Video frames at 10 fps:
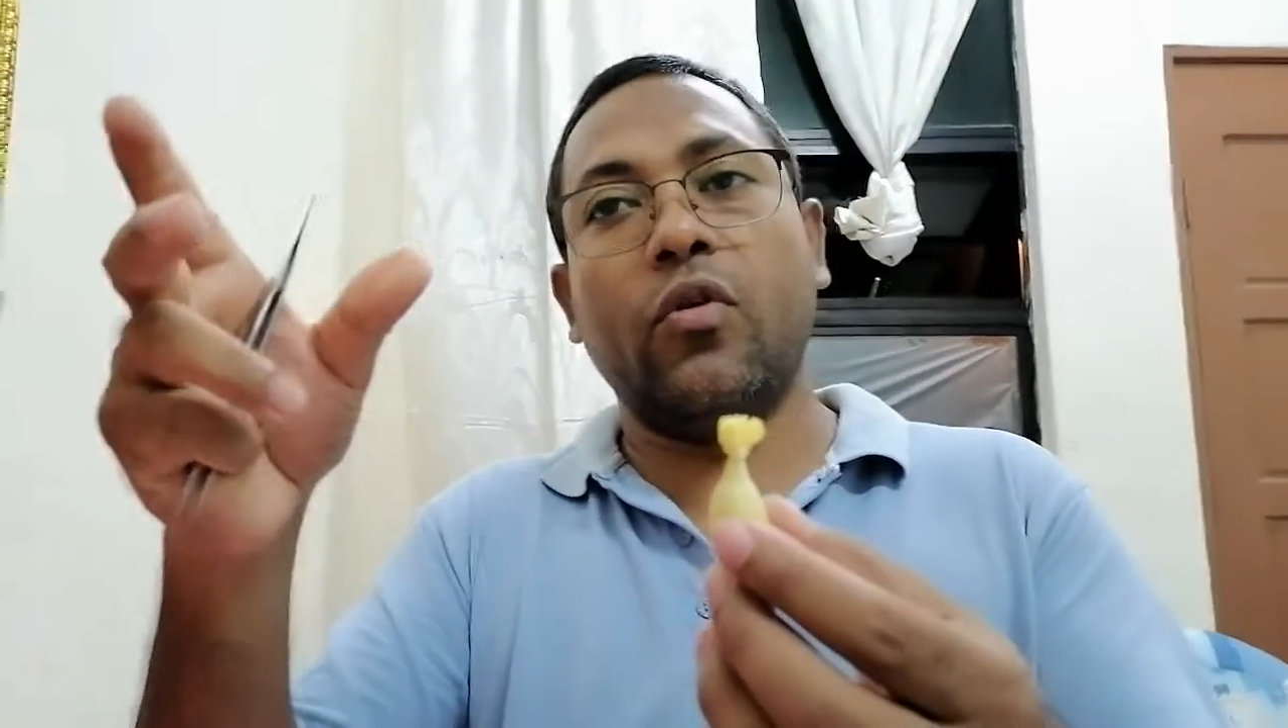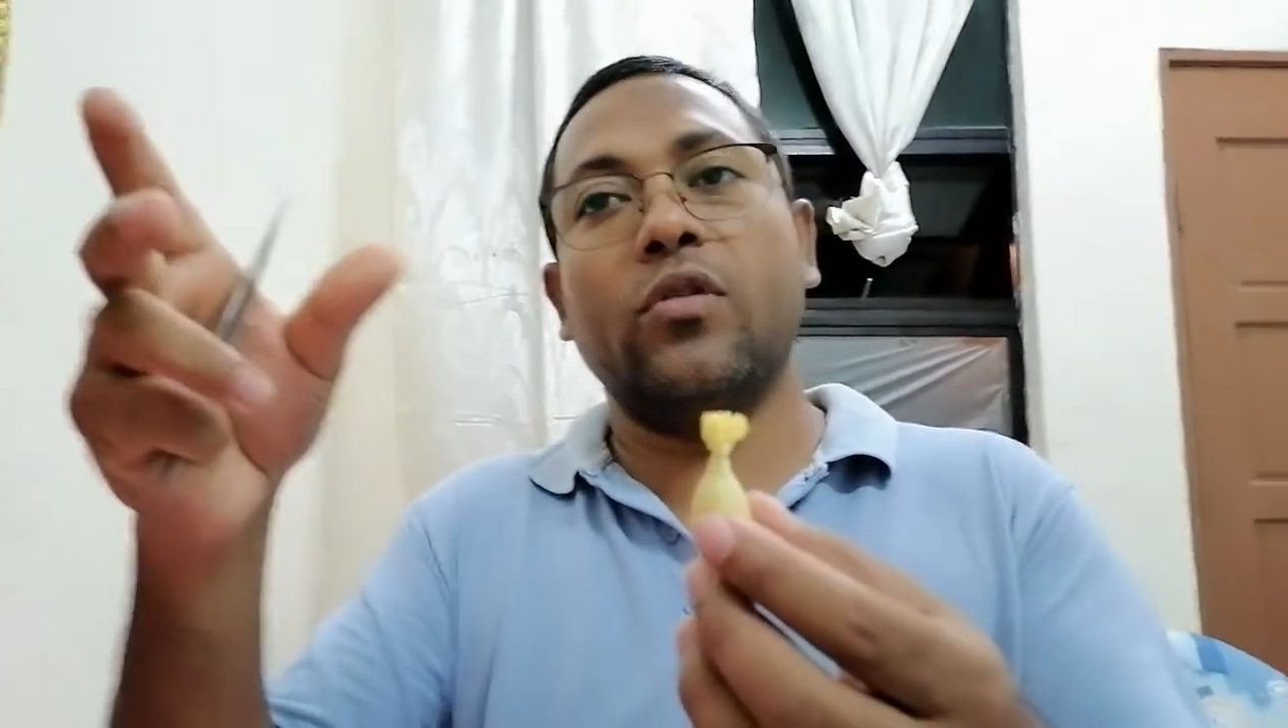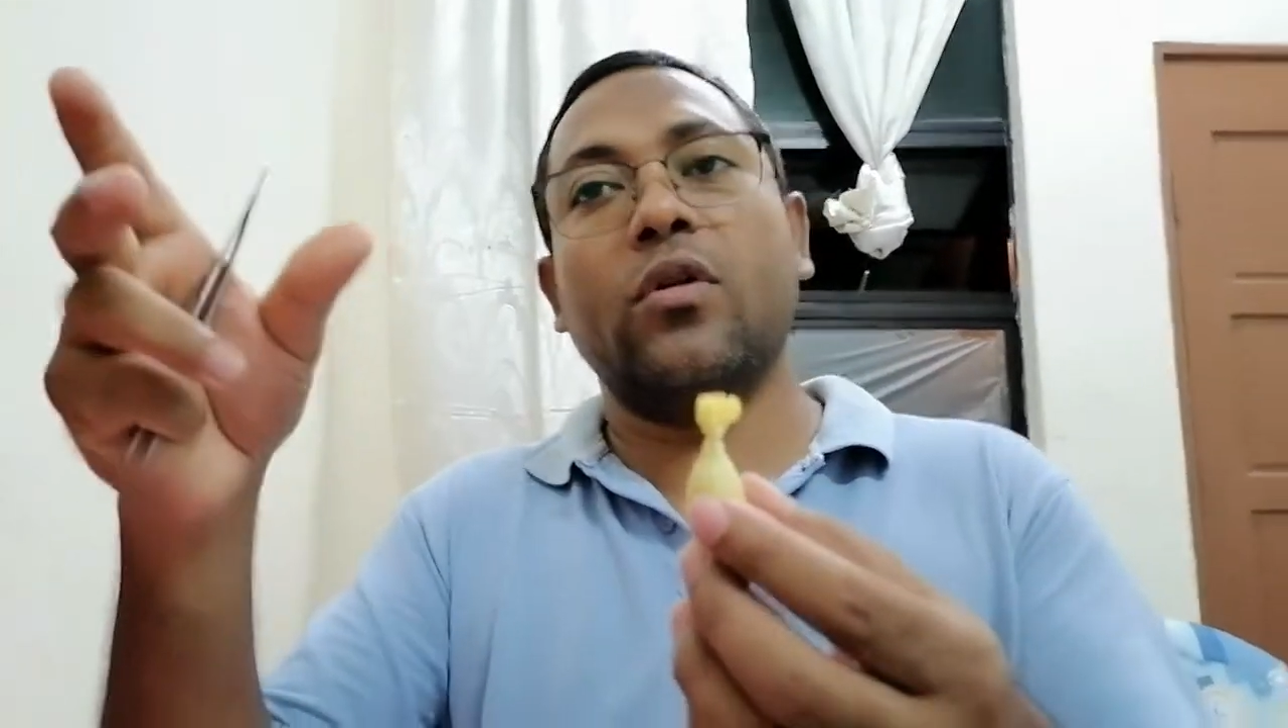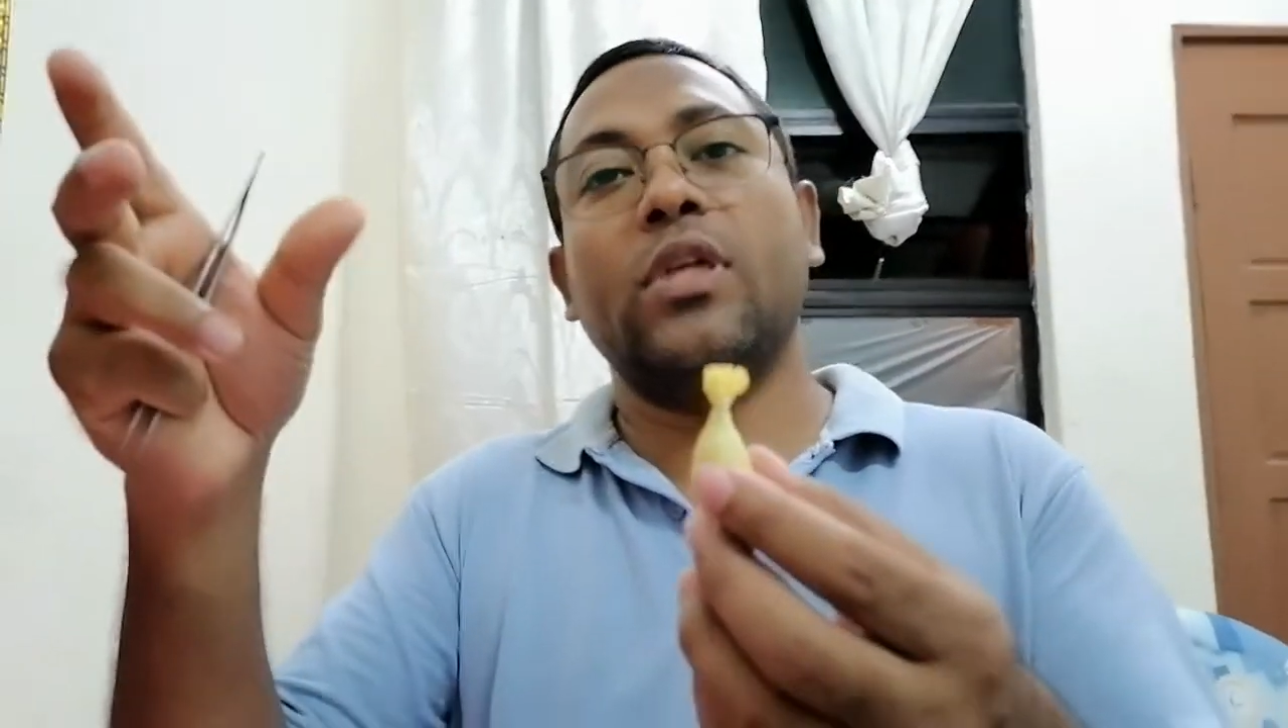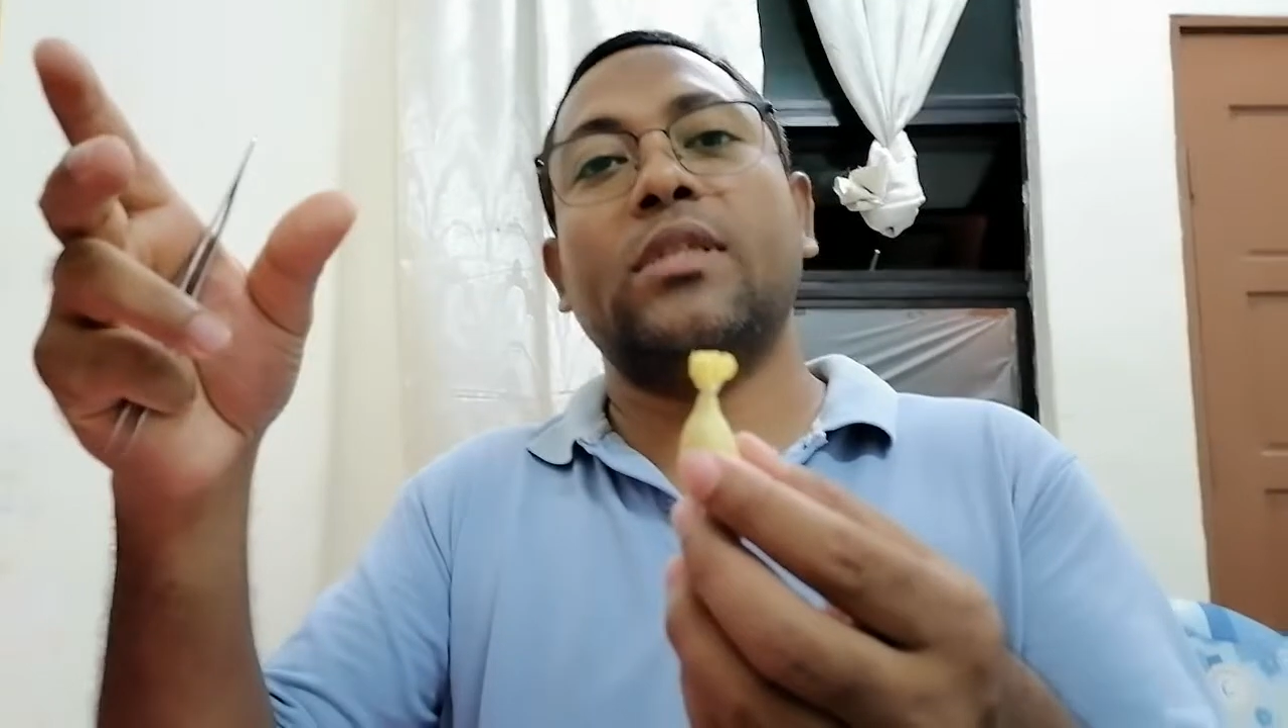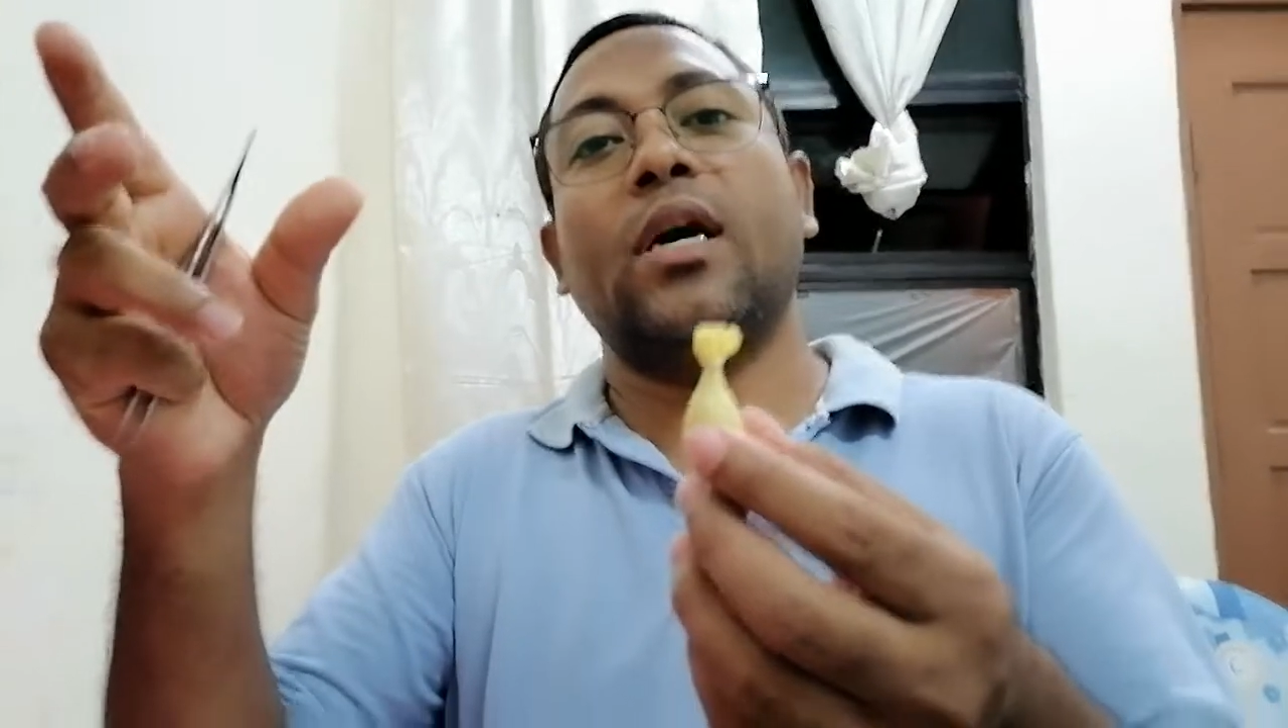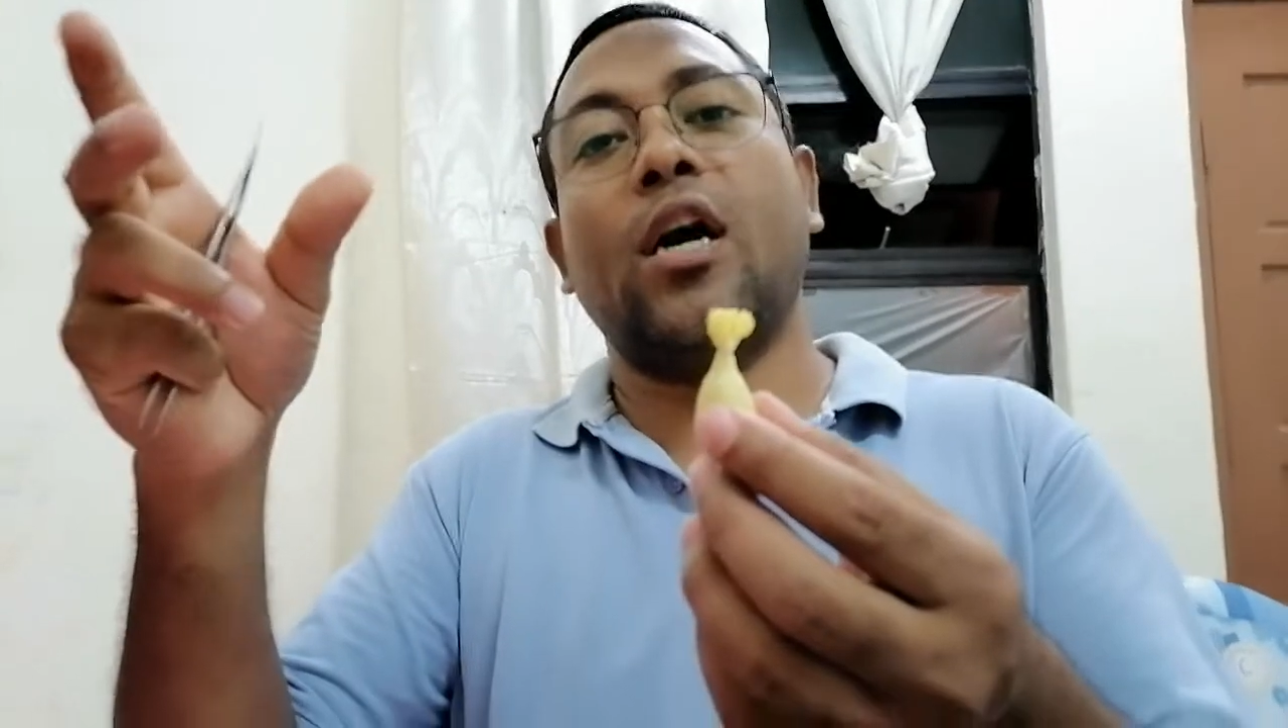which one is the